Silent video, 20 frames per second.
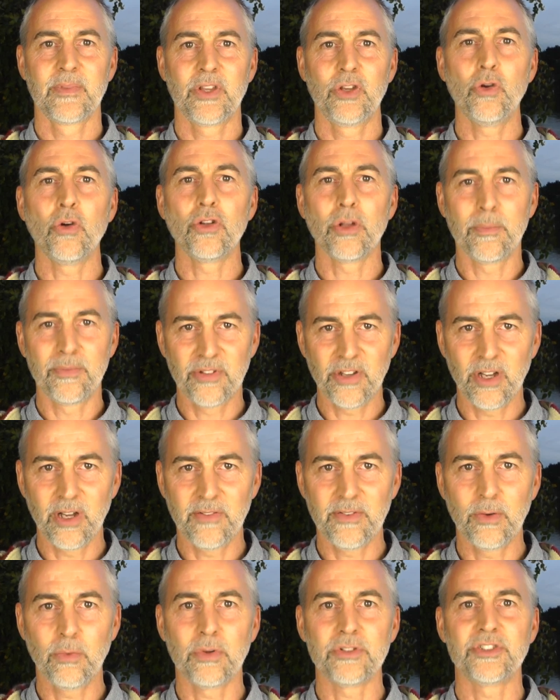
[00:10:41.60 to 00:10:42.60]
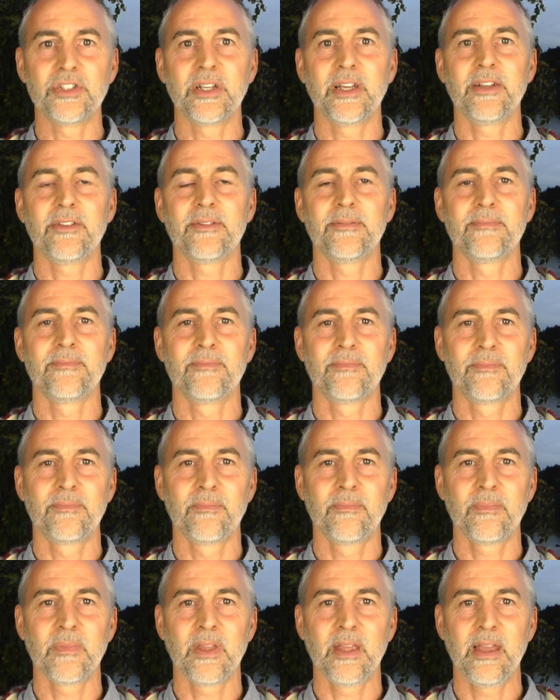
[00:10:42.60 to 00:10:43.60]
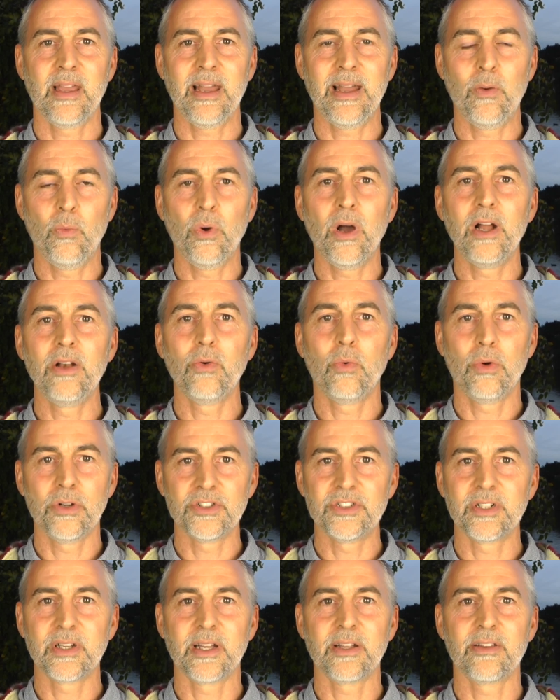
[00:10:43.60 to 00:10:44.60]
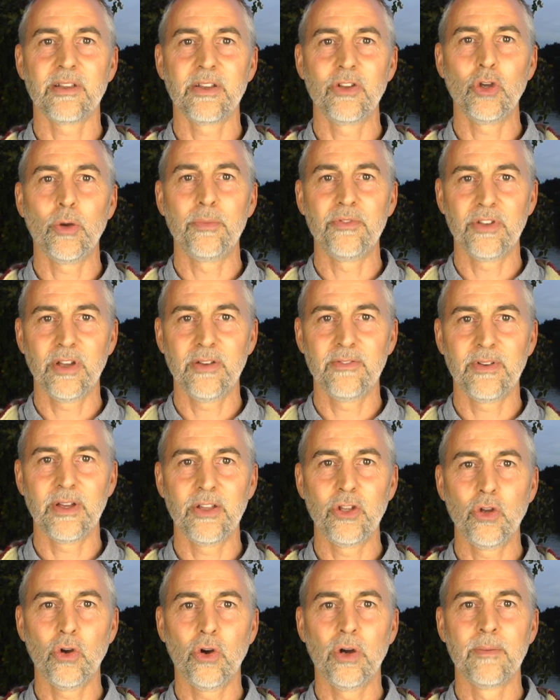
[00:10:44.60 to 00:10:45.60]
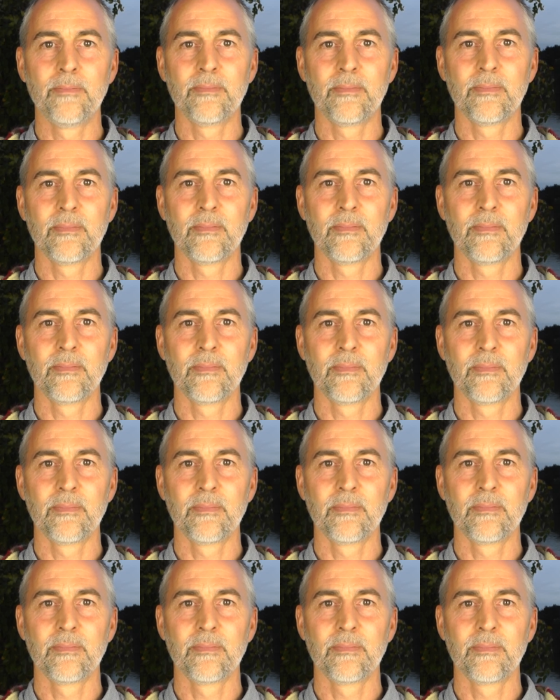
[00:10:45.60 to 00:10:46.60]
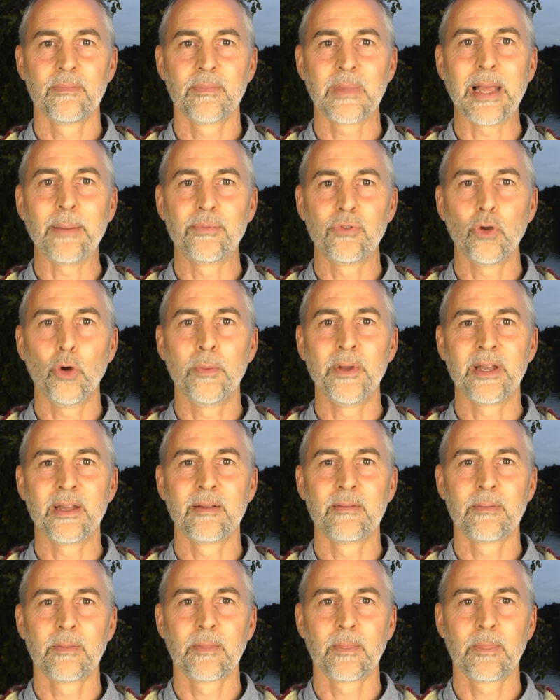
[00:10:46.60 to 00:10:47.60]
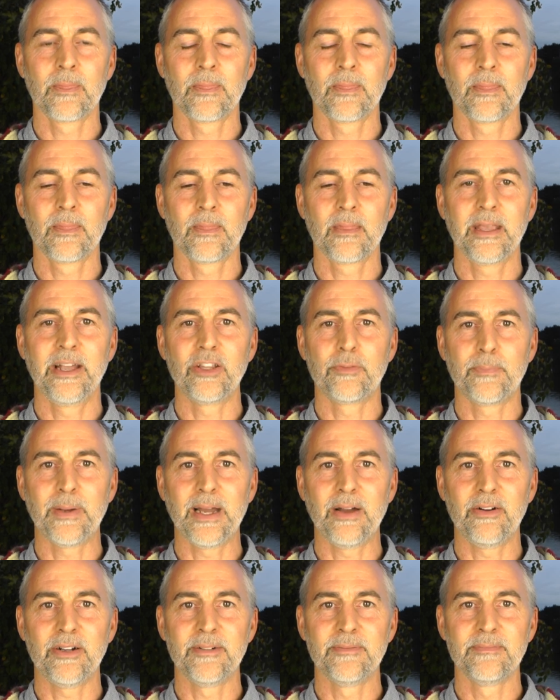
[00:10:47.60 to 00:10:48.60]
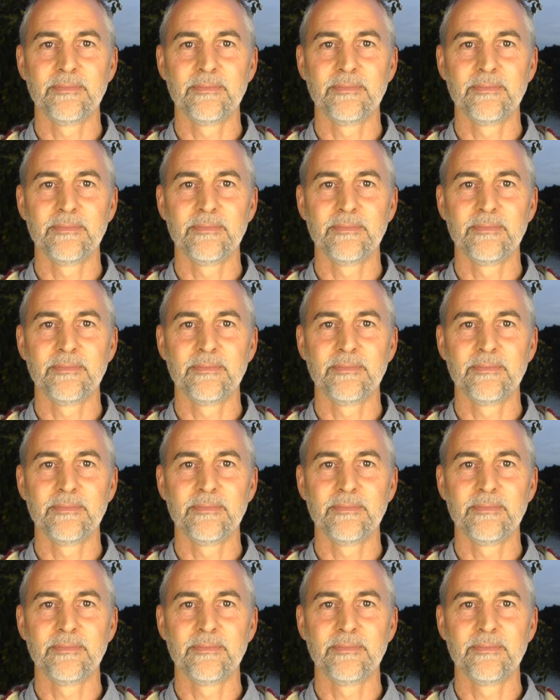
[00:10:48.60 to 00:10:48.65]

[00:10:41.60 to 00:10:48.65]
You're an observer watching it. And while you're watching it, you're absorbing its power.